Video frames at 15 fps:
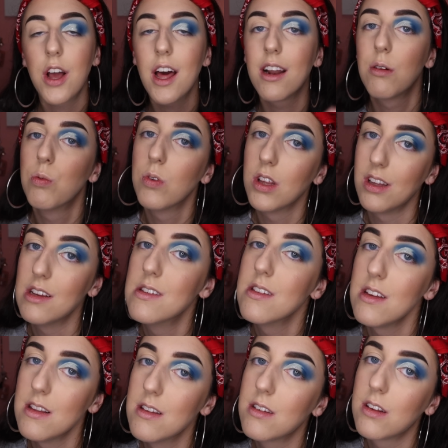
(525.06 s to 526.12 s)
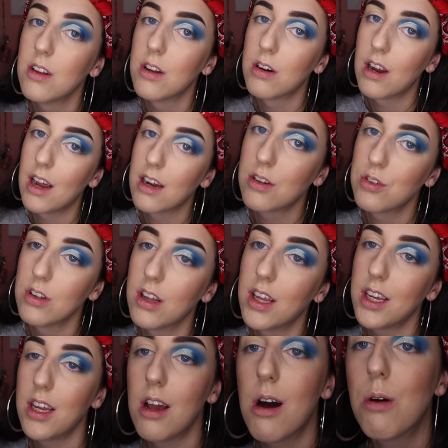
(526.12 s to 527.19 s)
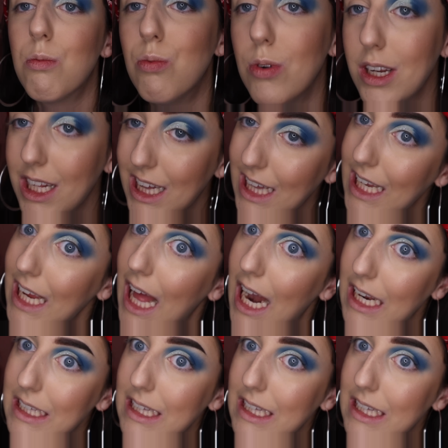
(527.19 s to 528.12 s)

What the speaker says: Gotta really see this glitter action. Like, y'all really gotta